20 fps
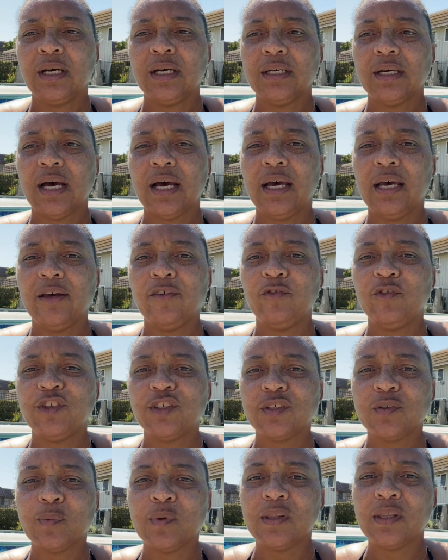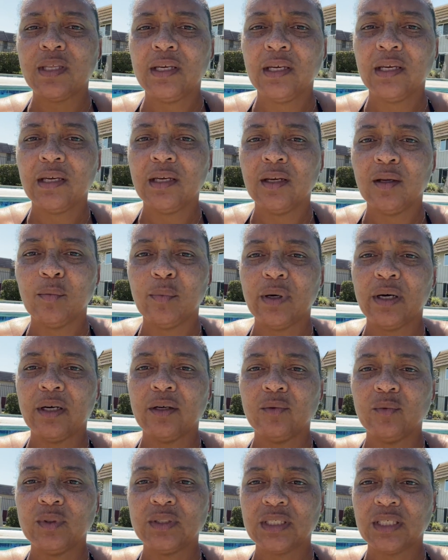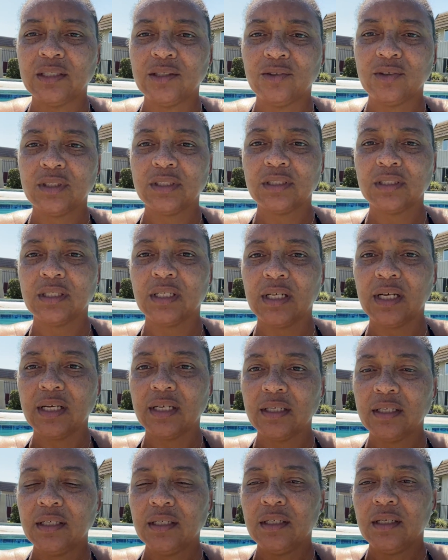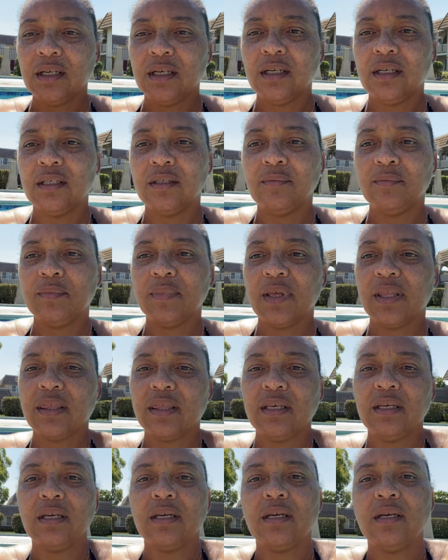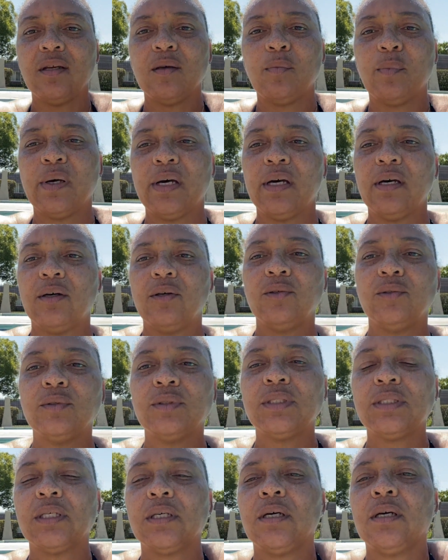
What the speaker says: I've just been thinking about, which I do this a lot, thinking about